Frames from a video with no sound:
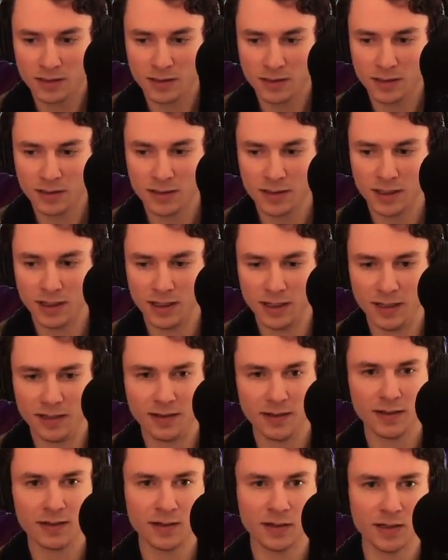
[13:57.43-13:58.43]
Okay,
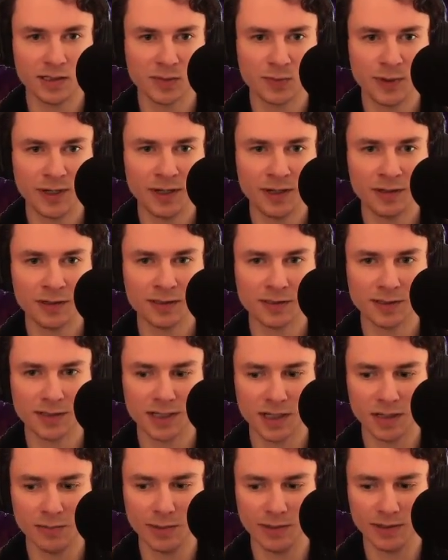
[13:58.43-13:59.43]
and our spiders are
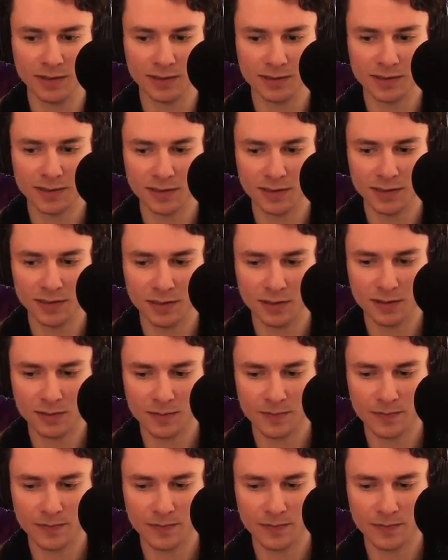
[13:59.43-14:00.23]
coming, so